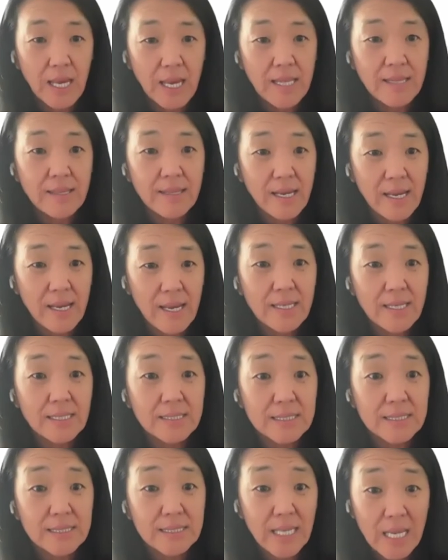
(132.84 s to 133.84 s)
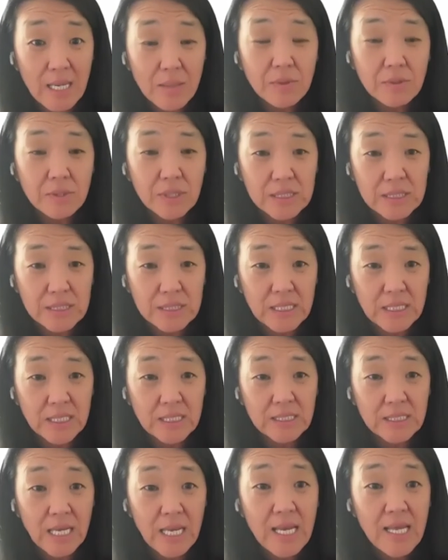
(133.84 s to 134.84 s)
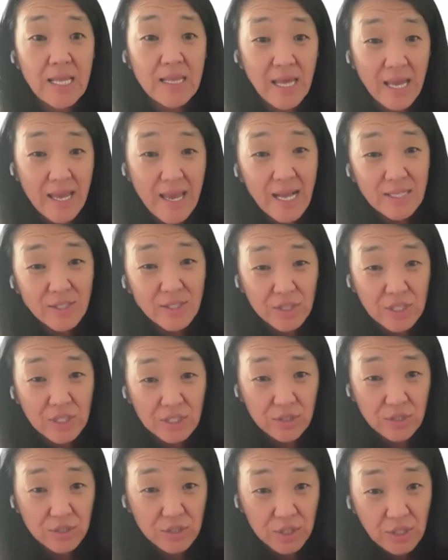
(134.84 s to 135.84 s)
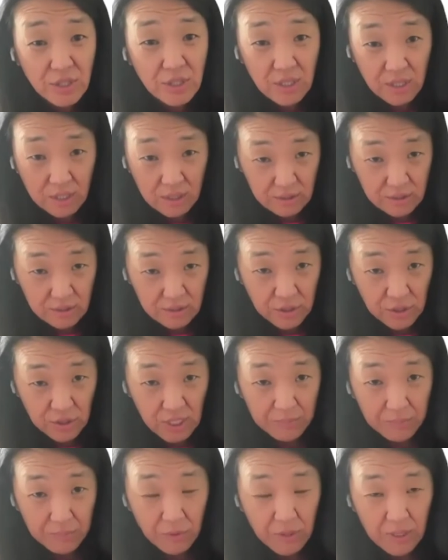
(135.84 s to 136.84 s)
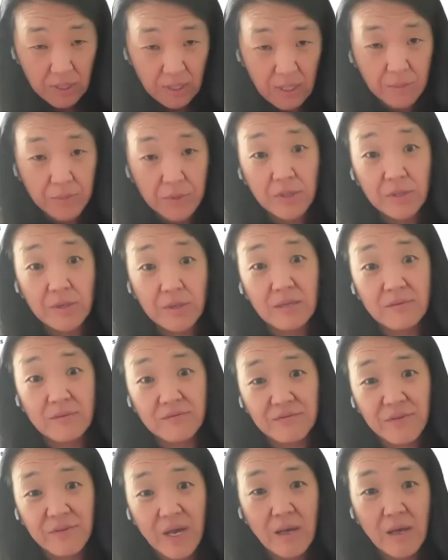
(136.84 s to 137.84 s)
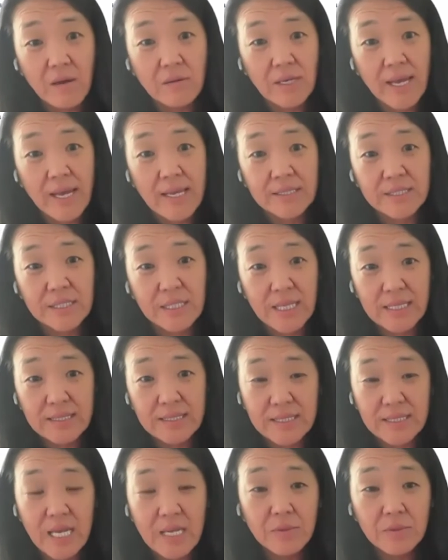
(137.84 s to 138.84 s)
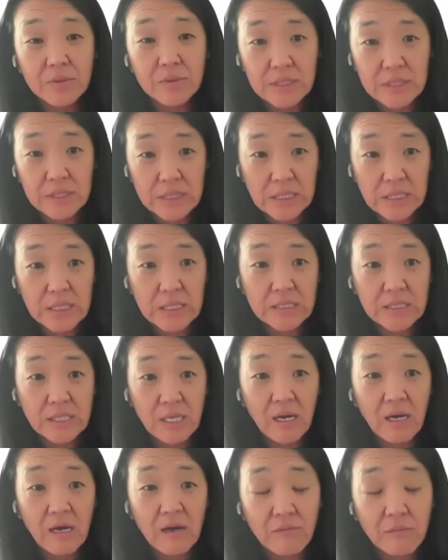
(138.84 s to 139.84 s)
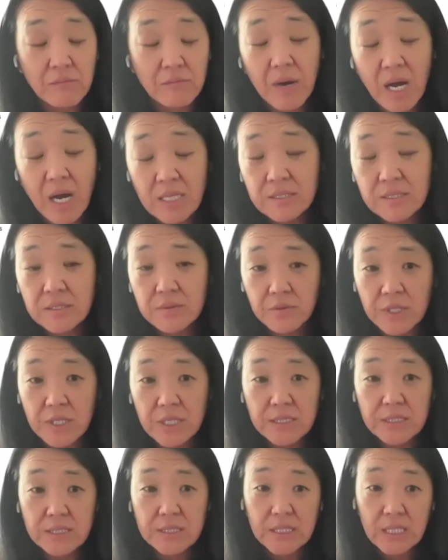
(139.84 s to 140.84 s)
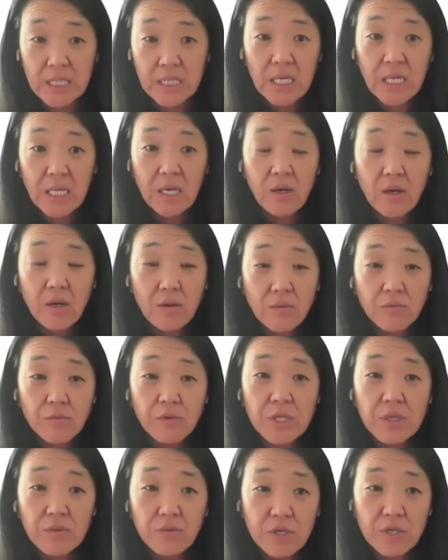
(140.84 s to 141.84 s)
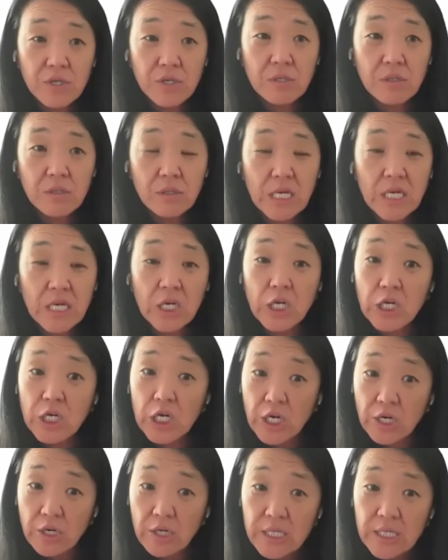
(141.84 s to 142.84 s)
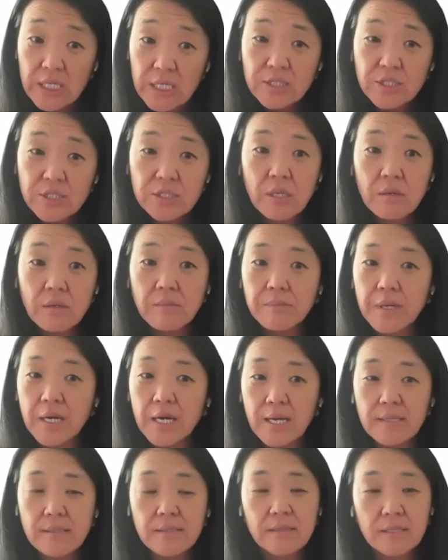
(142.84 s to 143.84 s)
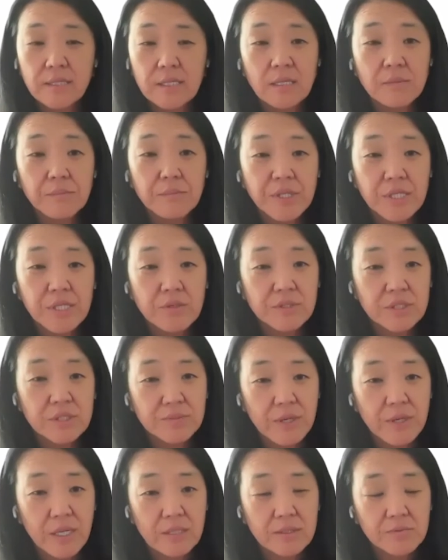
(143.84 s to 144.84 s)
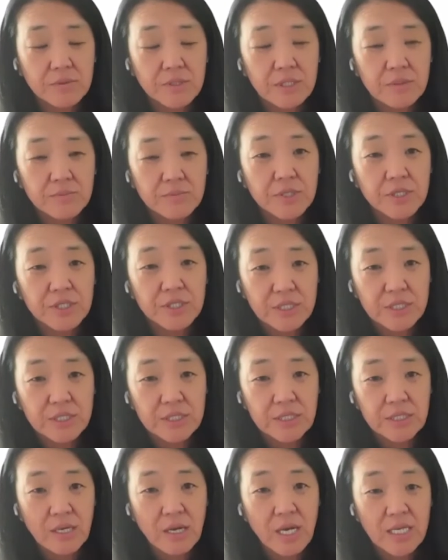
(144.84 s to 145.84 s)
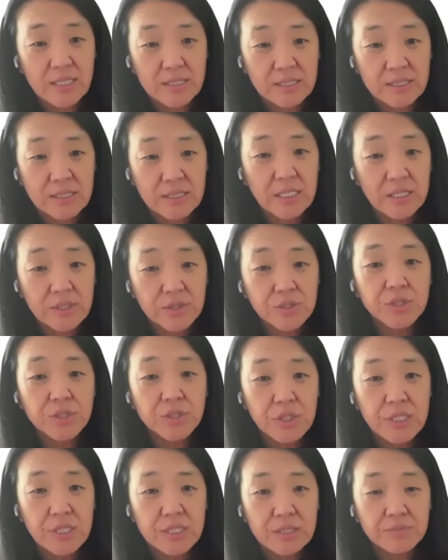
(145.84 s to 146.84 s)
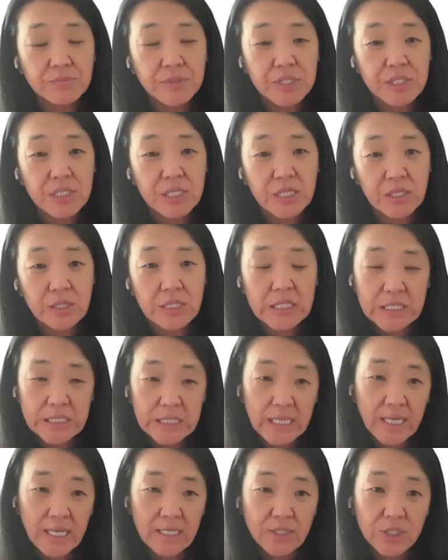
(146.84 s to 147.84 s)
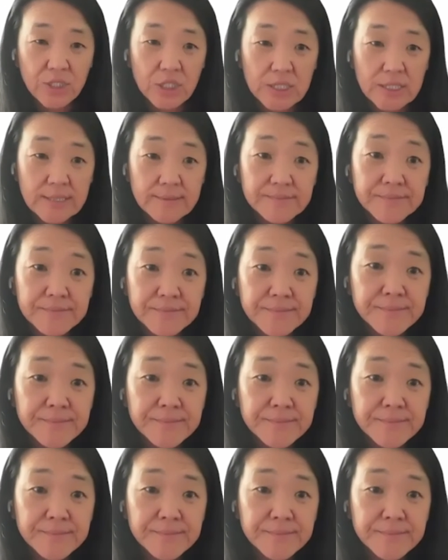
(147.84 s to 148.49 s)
and they had a stable disease. They actually took a checkpoint inhibitor and failed, and to get stable disease of months was, we were encouraged, but the complete response really pushes us into this particular indication.